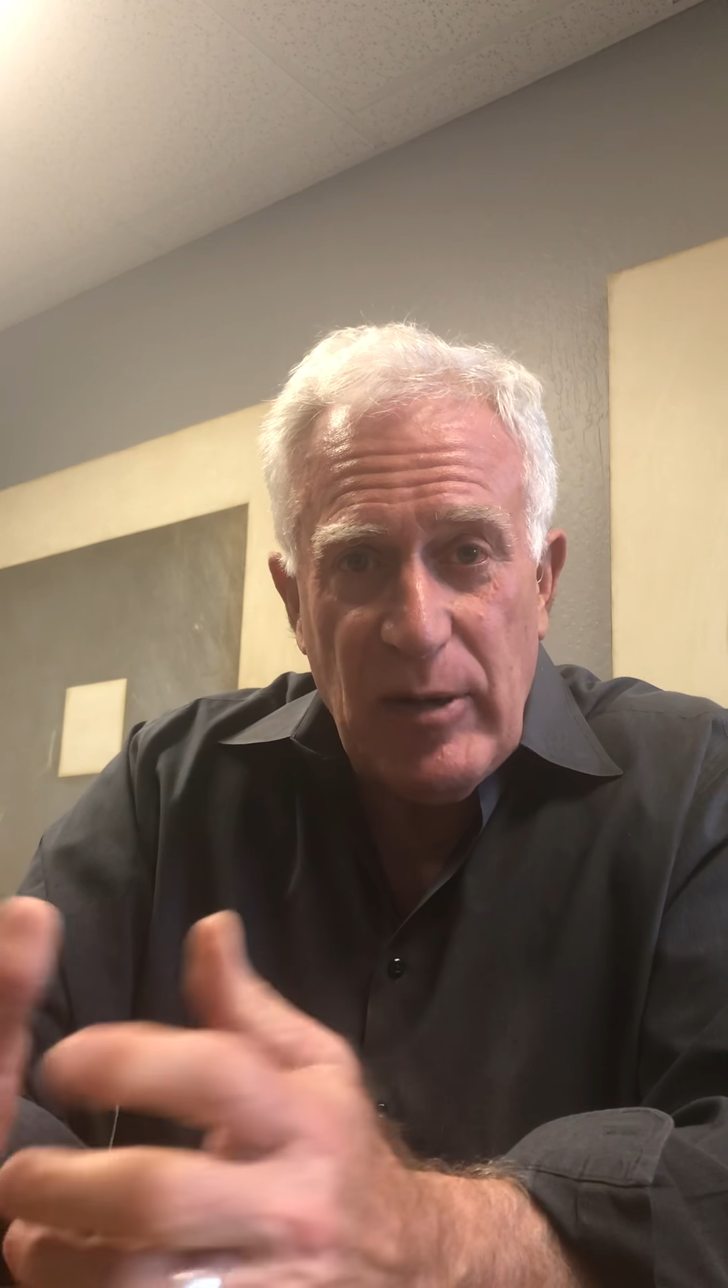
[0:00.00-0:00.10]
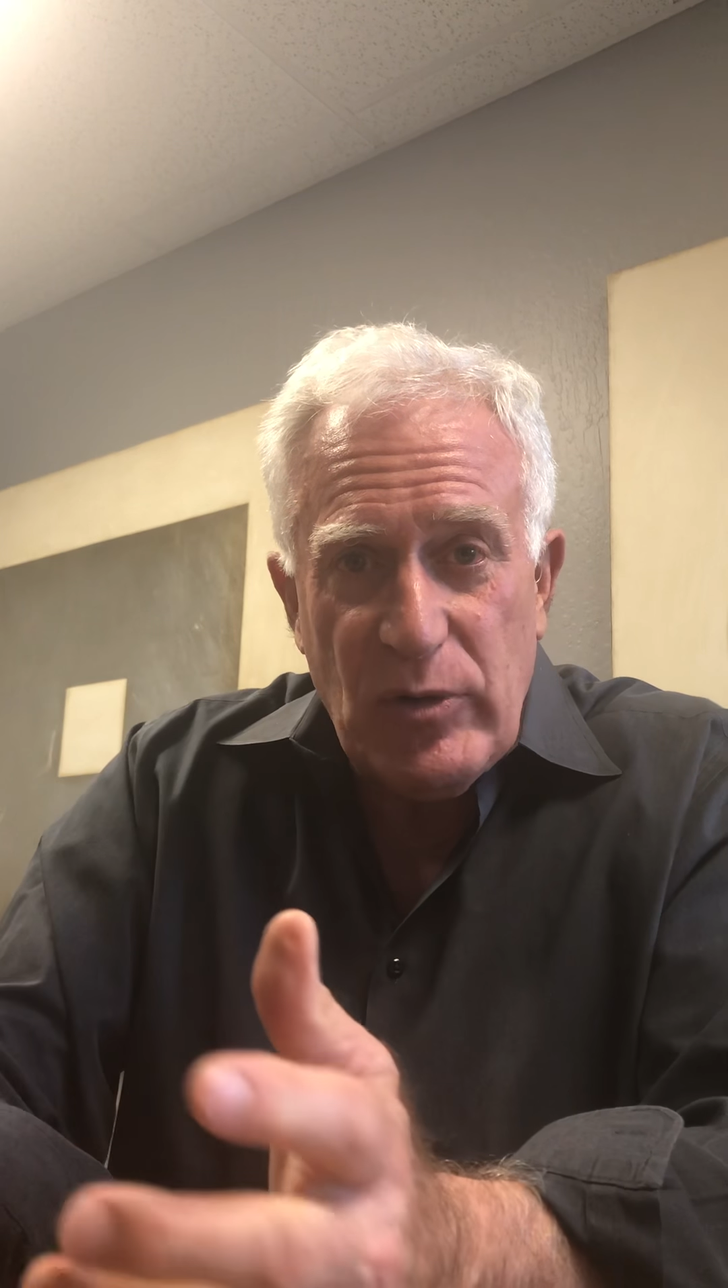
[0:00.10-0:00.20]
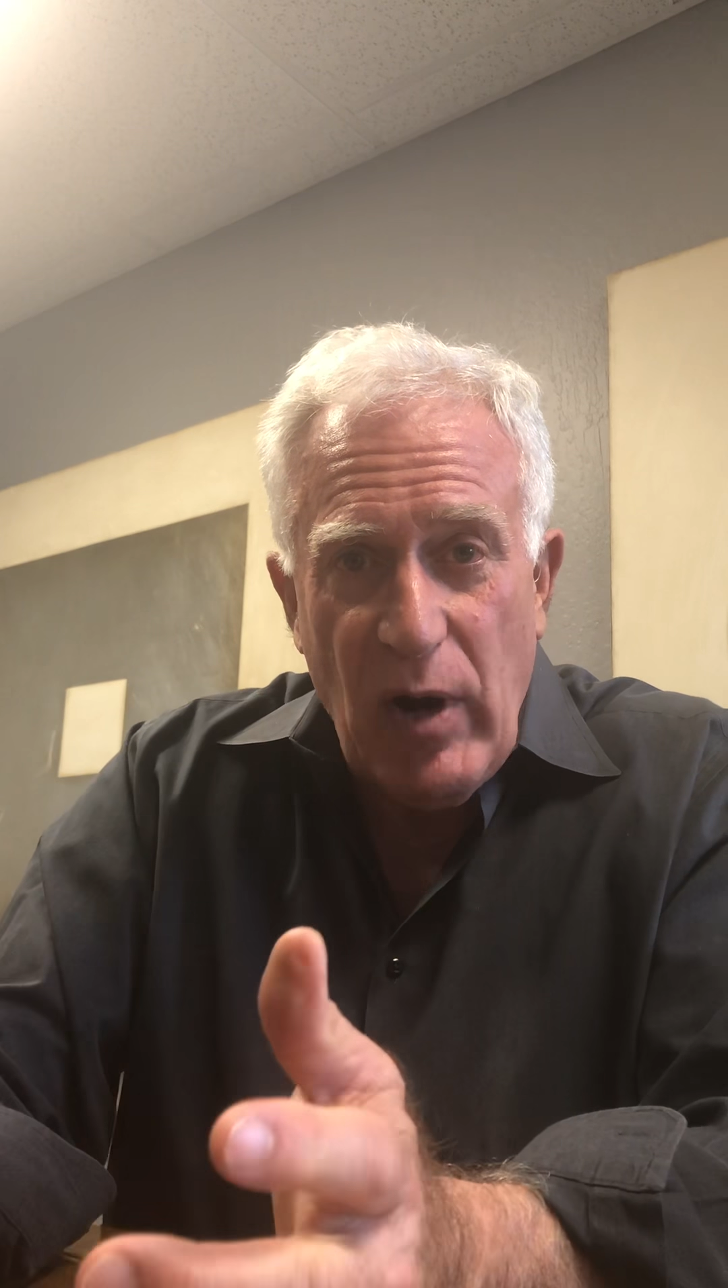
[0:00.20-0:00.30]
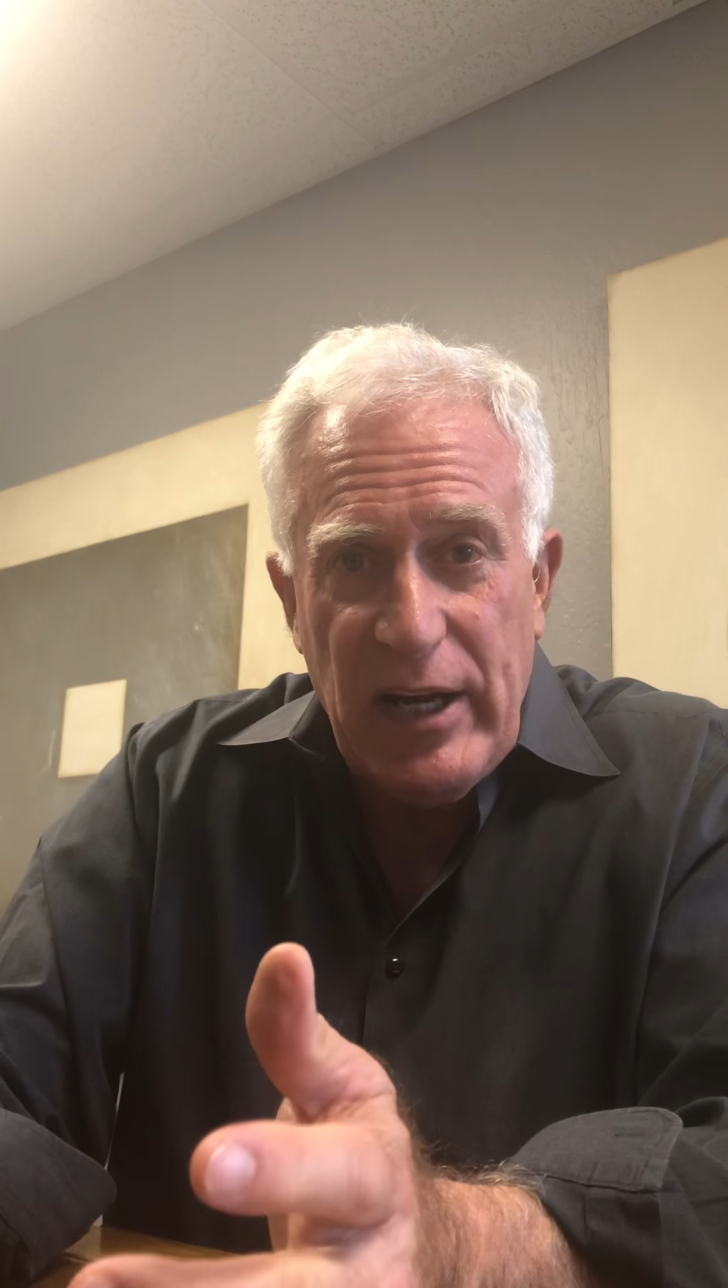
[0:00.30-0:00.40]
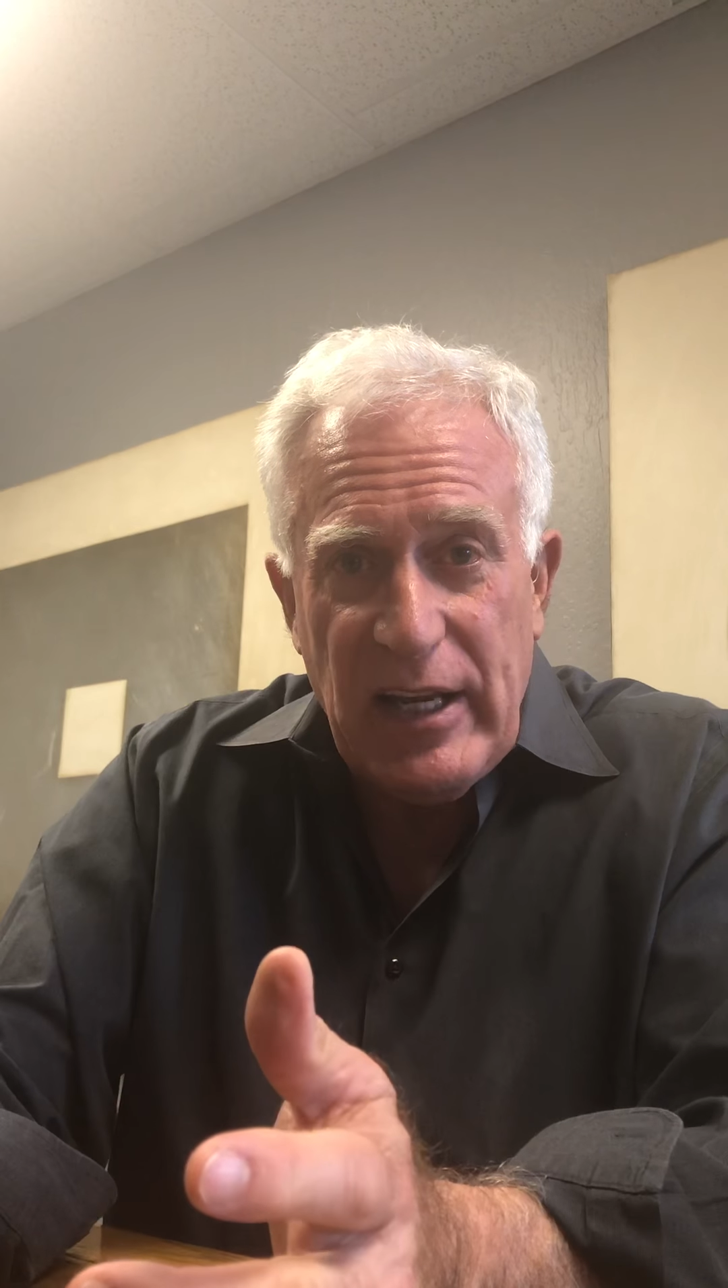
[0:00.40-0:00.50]
I'm
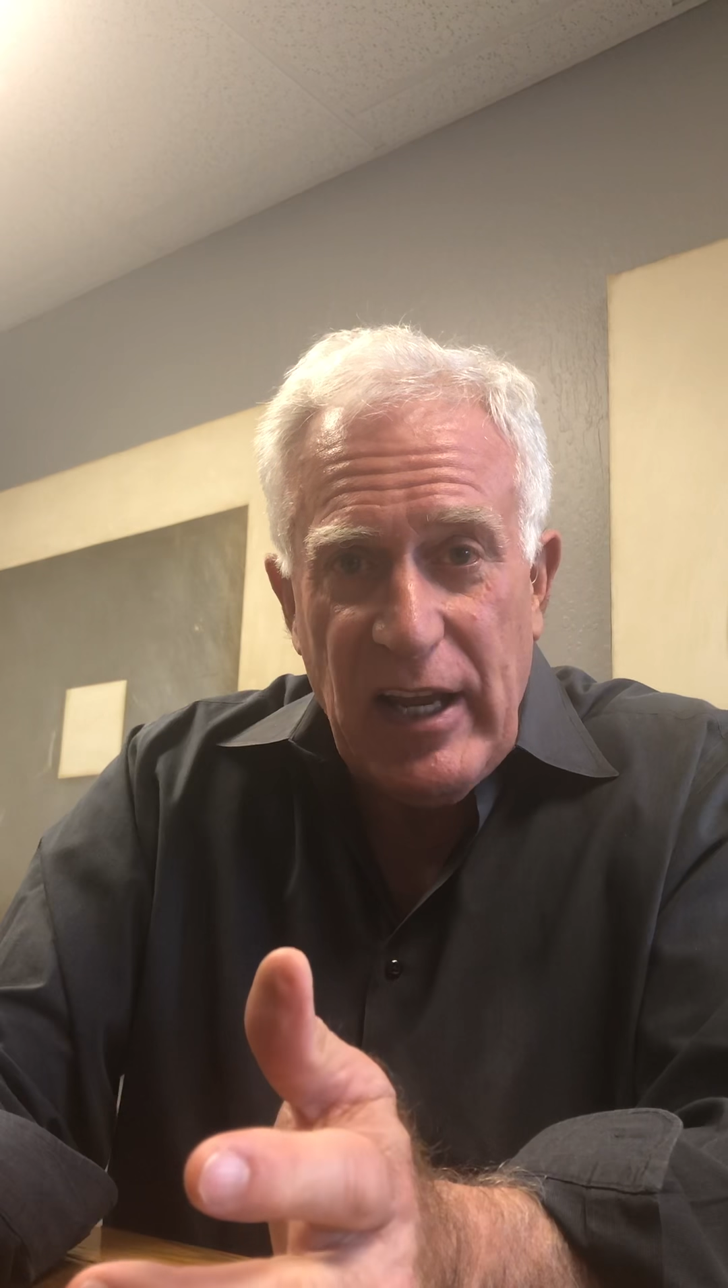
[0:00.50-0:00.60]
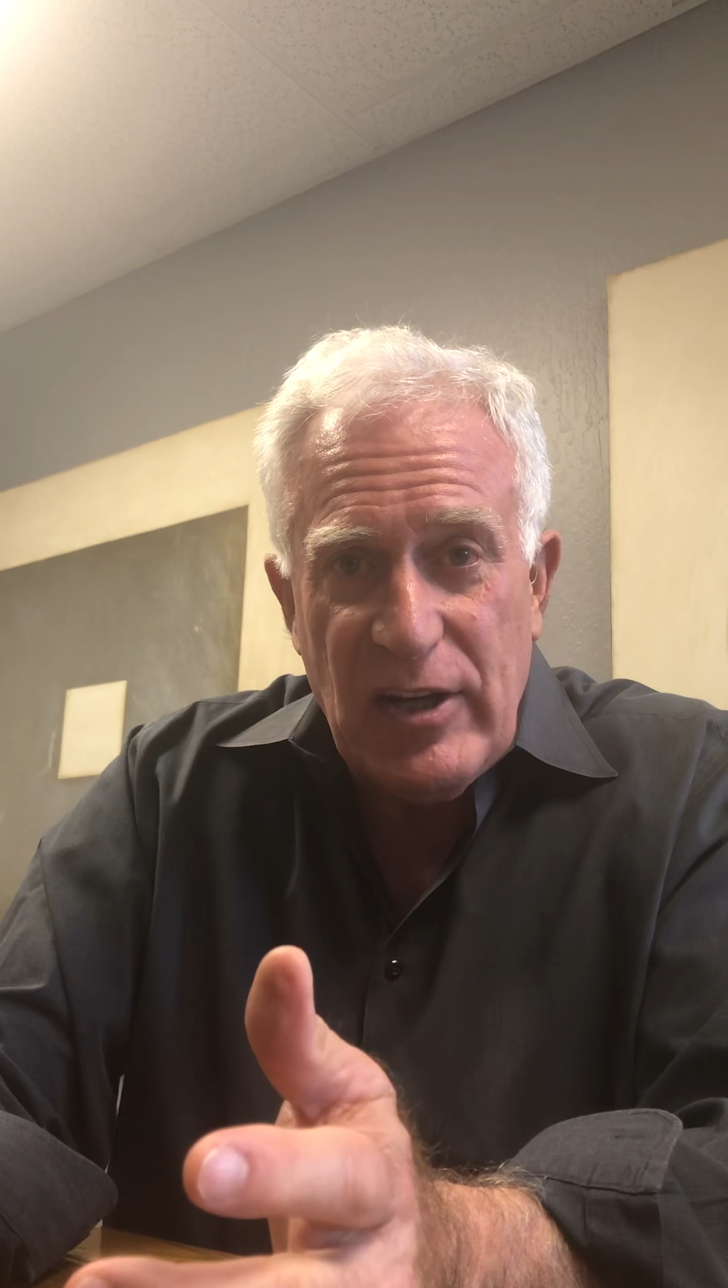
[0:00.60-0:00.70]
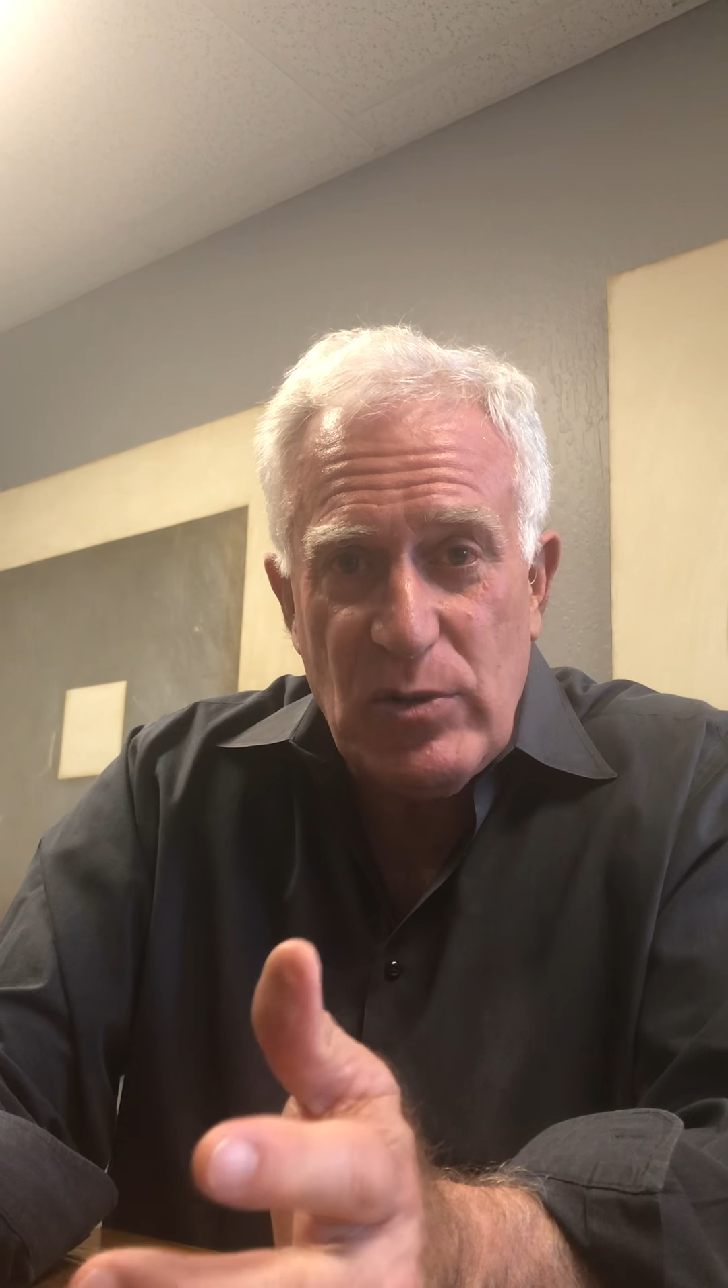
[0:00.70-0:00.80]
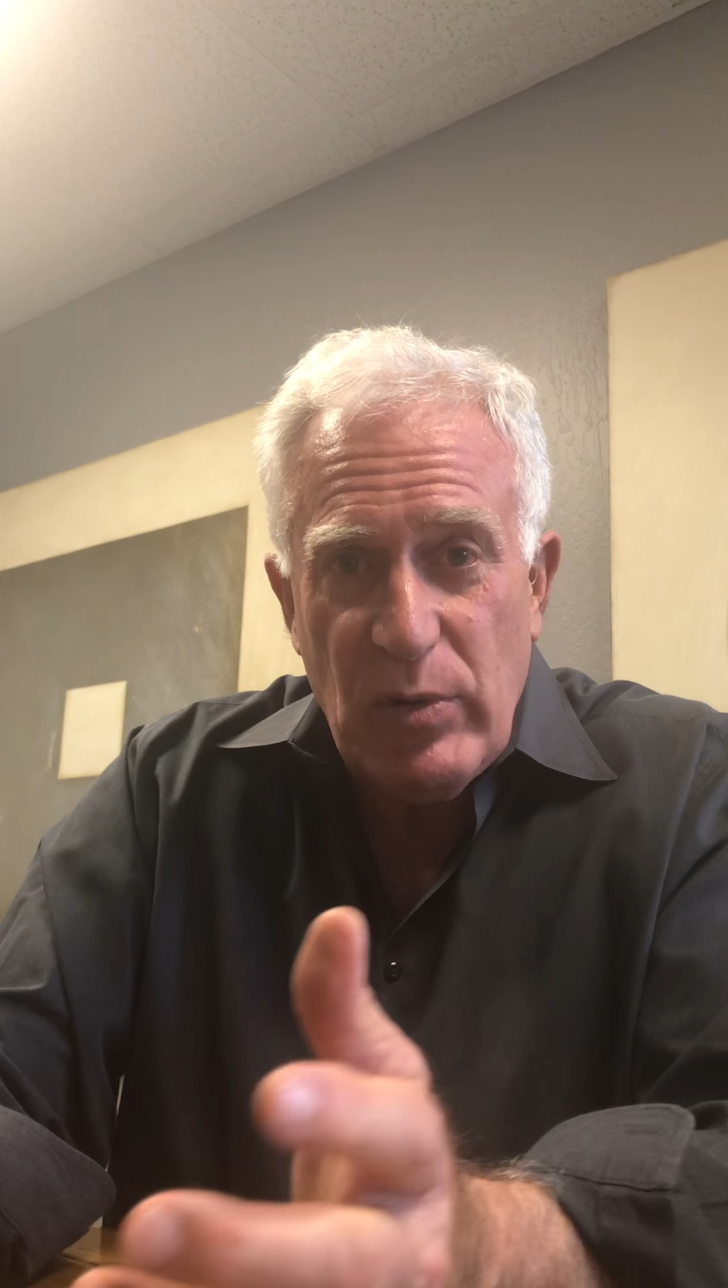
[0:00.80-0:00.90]
trying a case